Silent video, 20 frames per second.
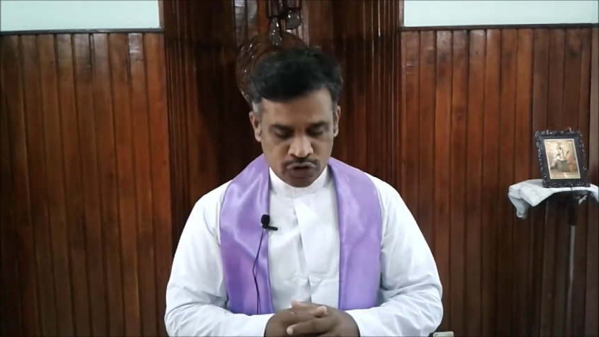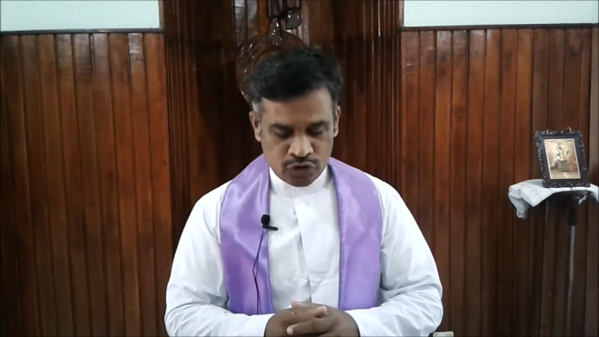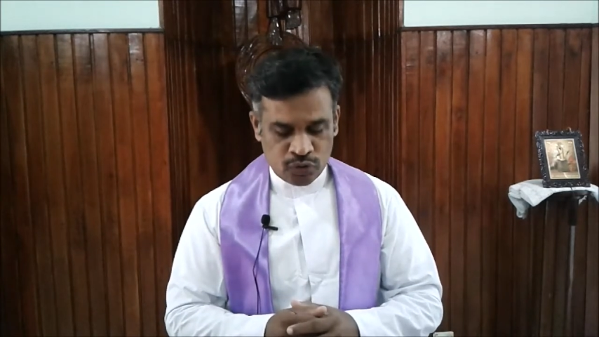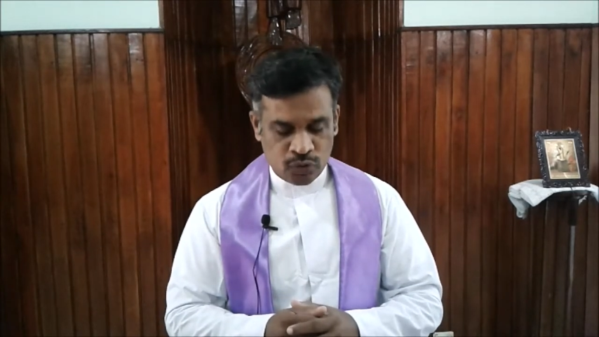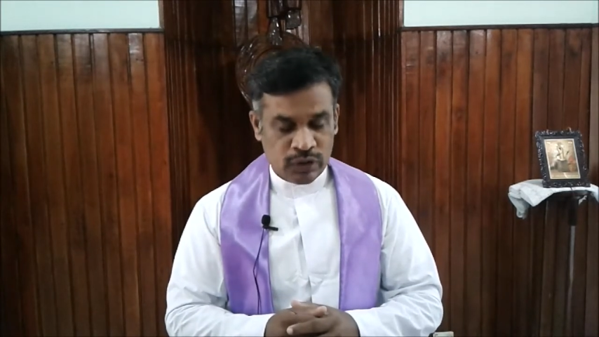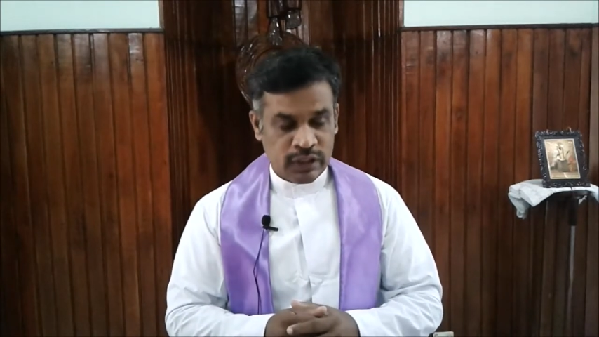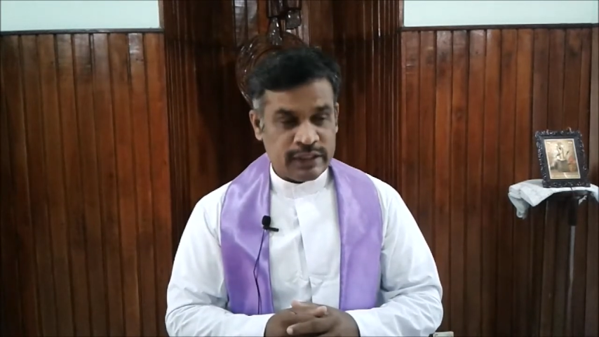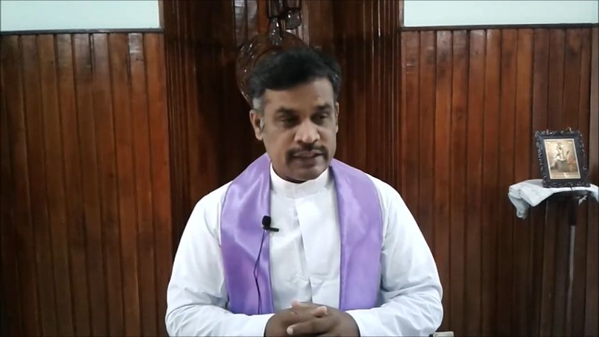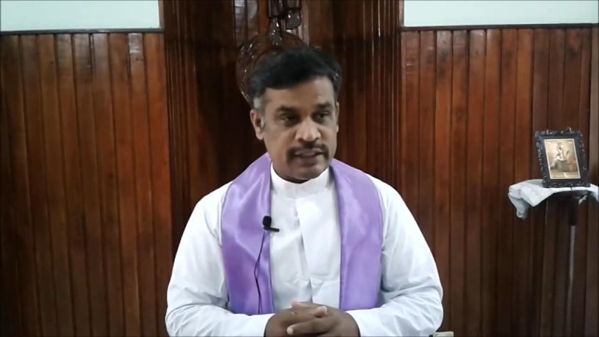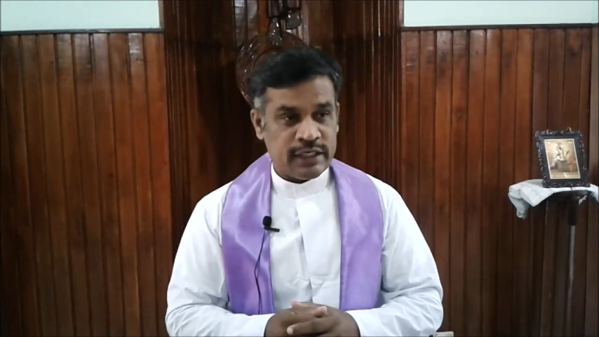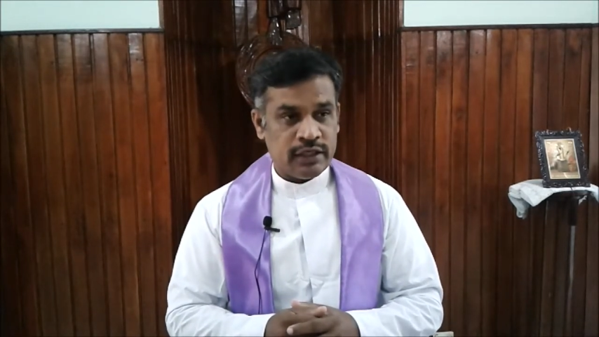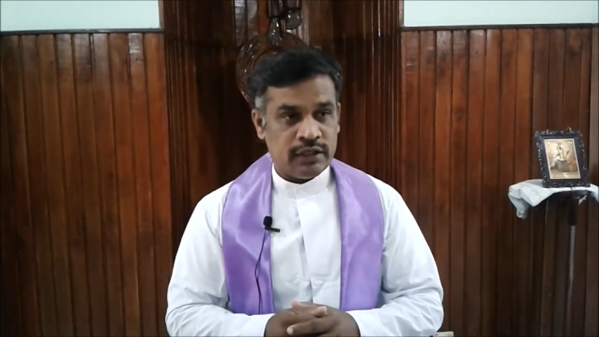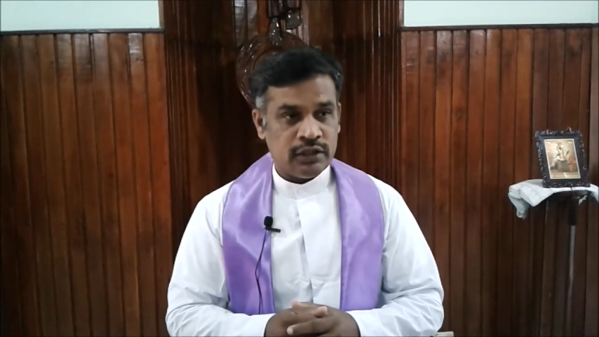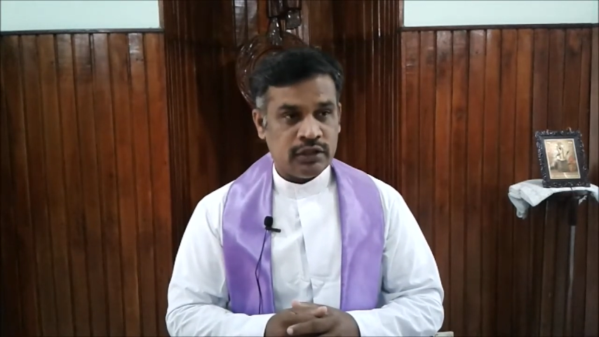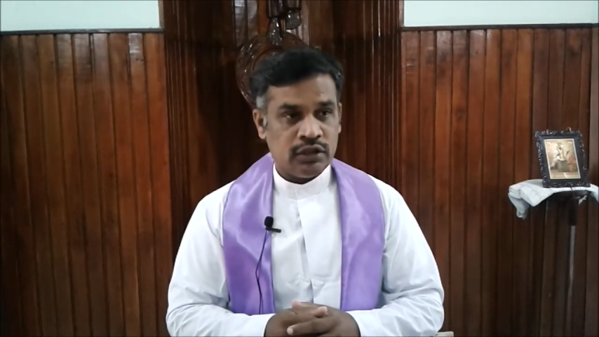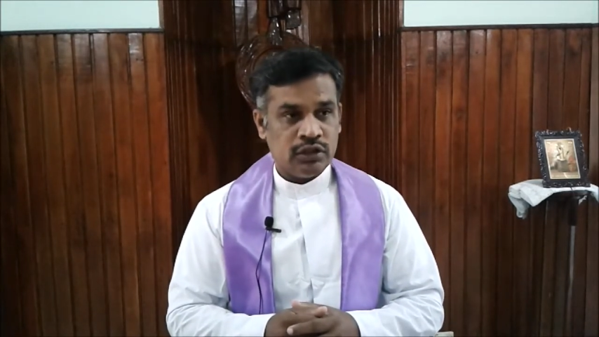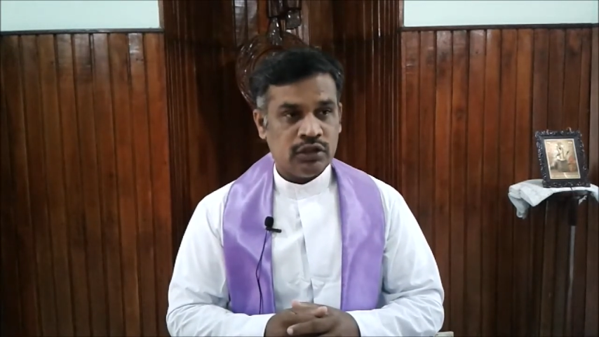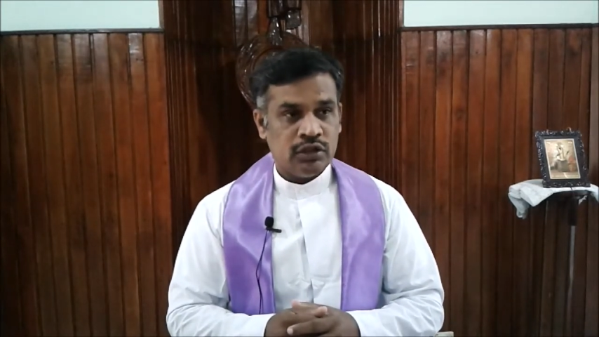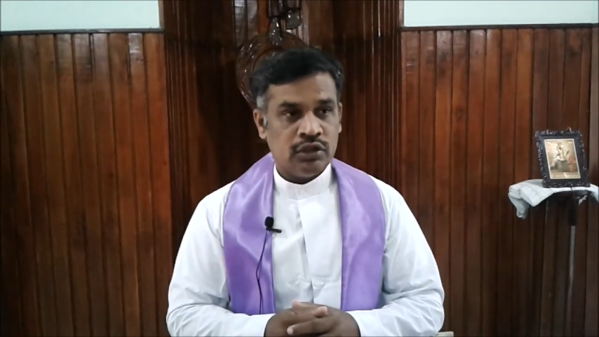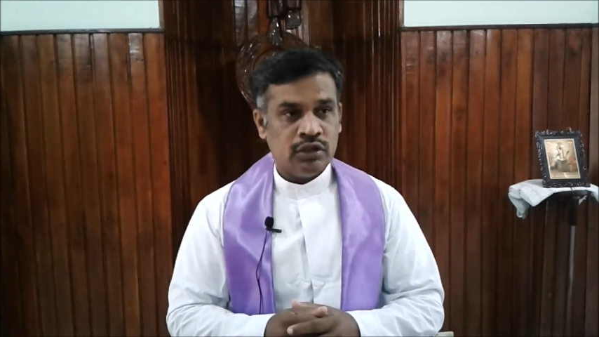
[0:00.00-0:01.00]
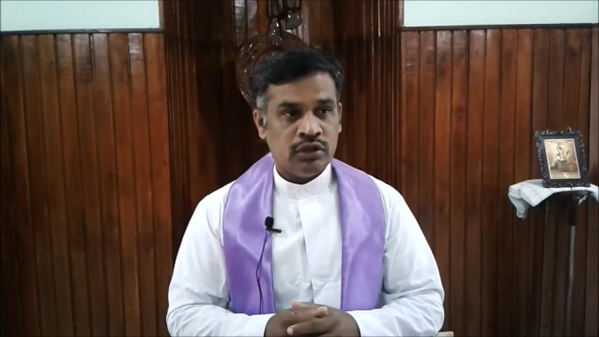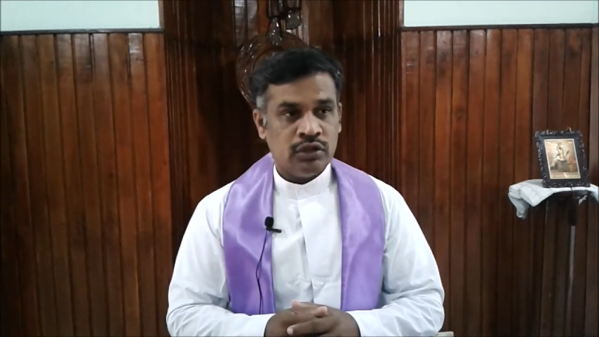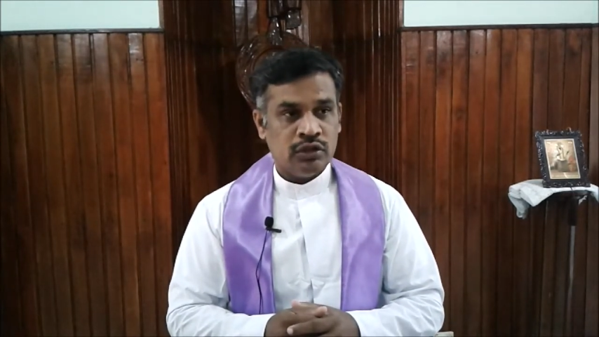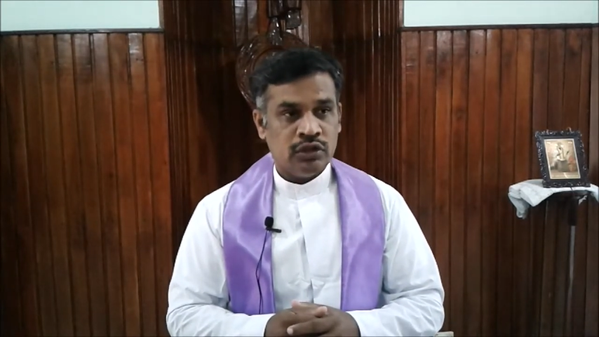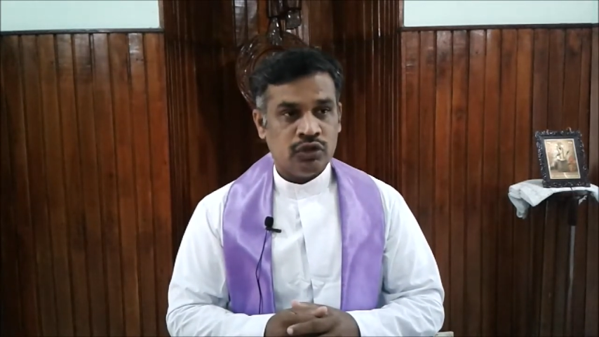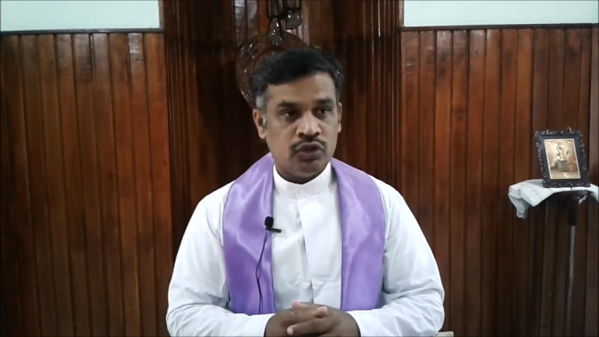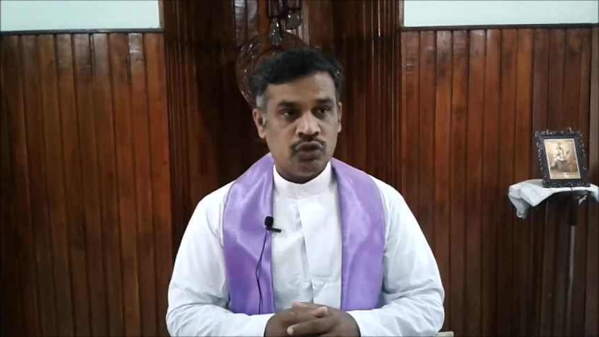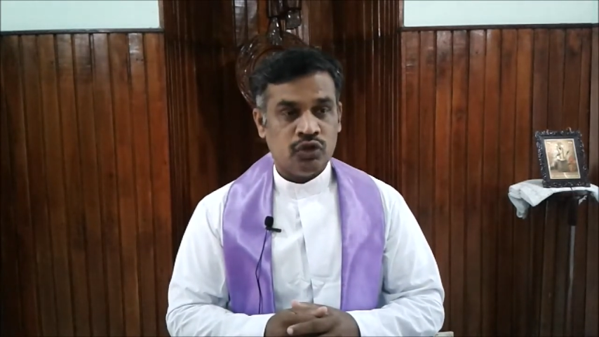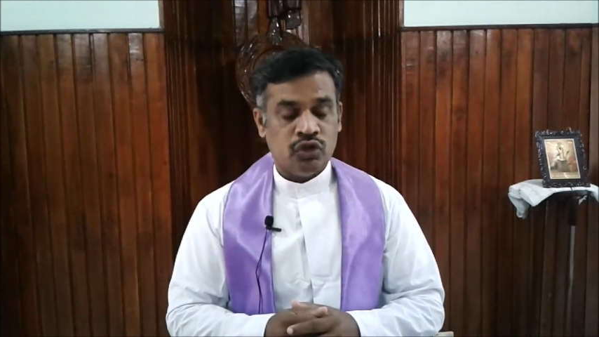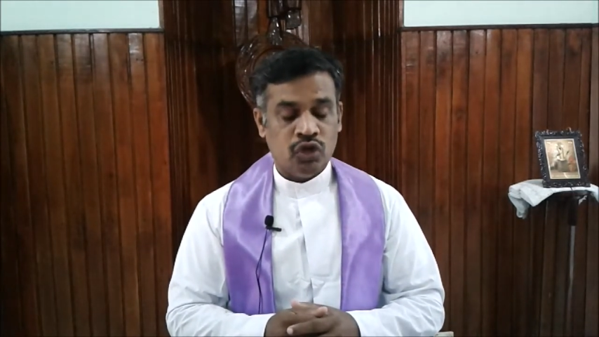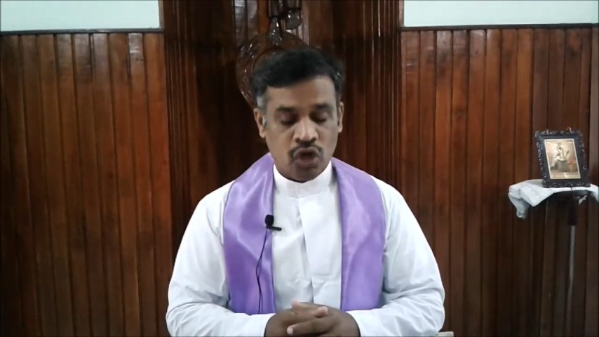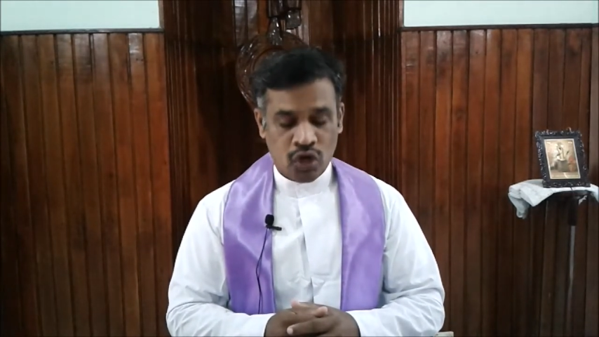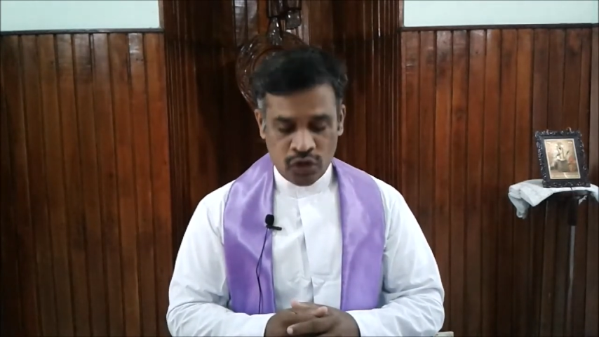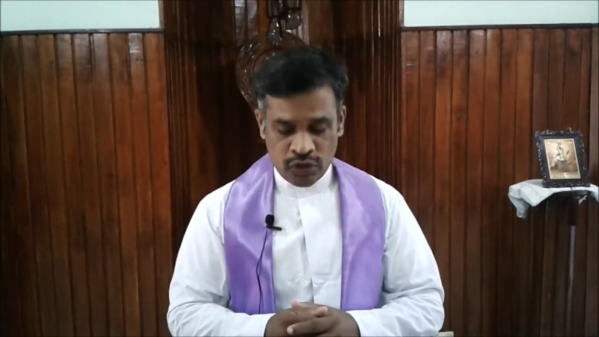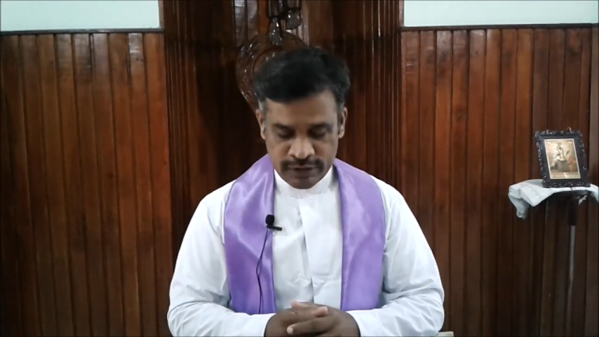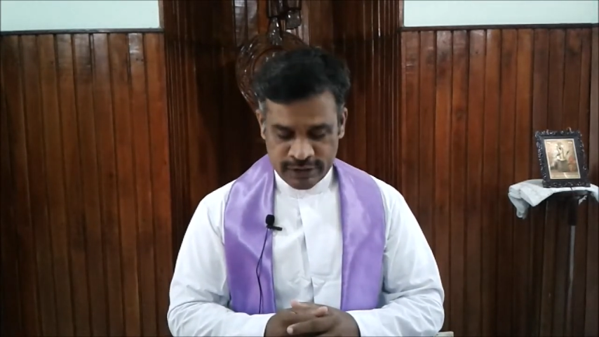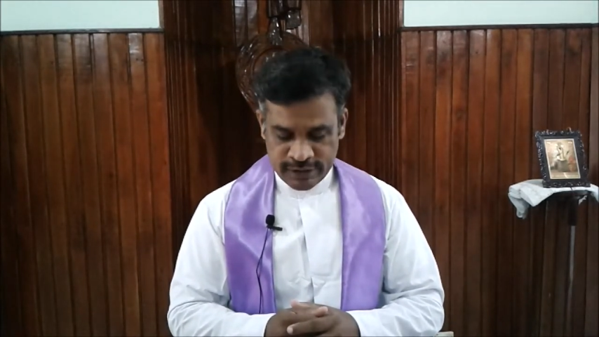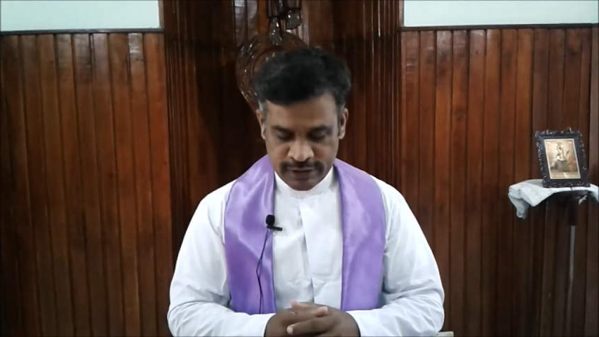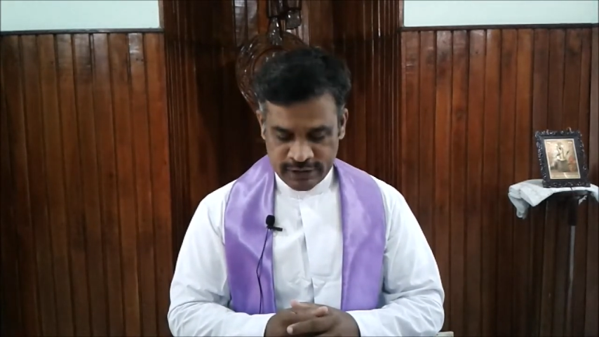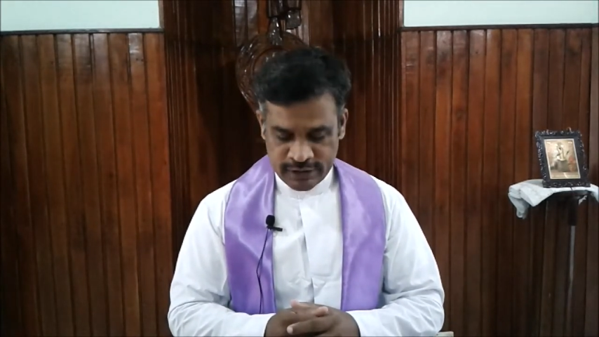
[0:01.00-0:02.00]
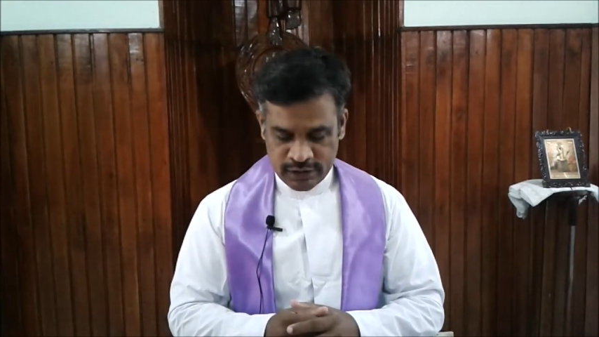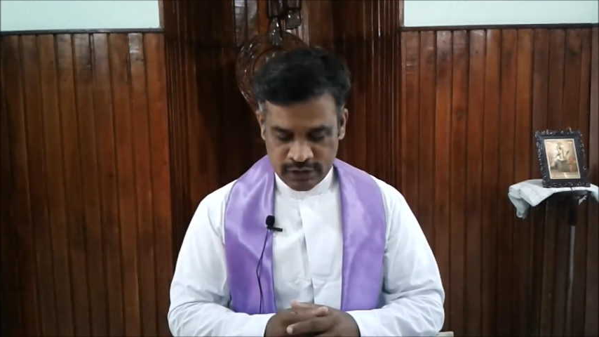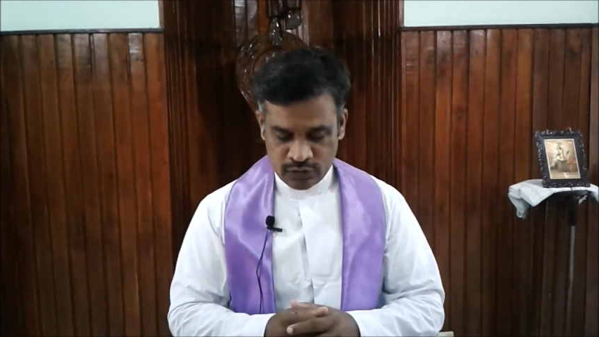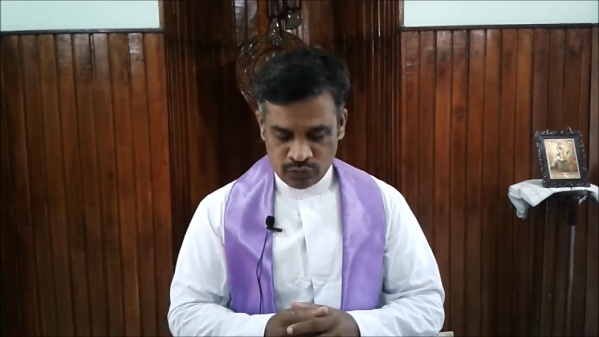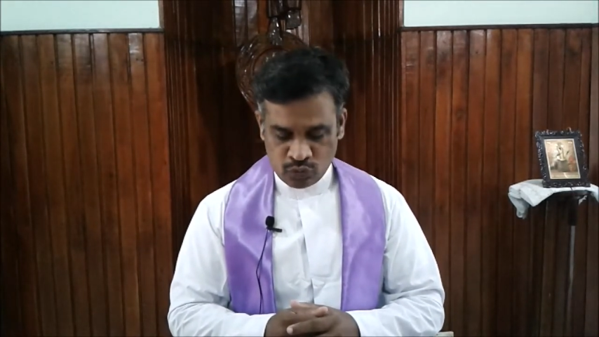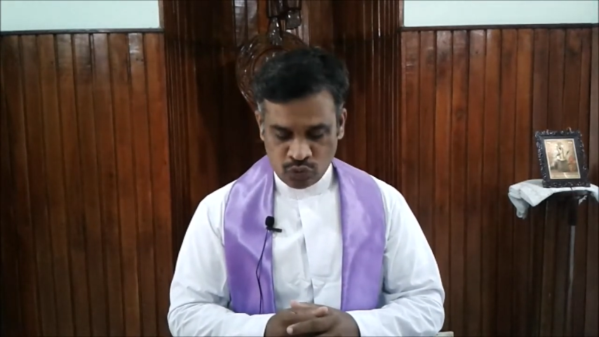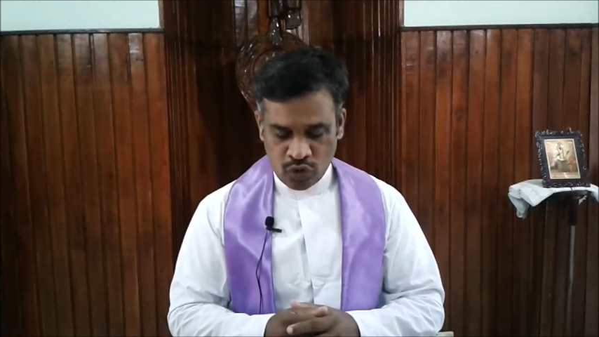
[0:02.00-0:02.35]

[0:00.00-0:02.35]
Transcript: to listen to God's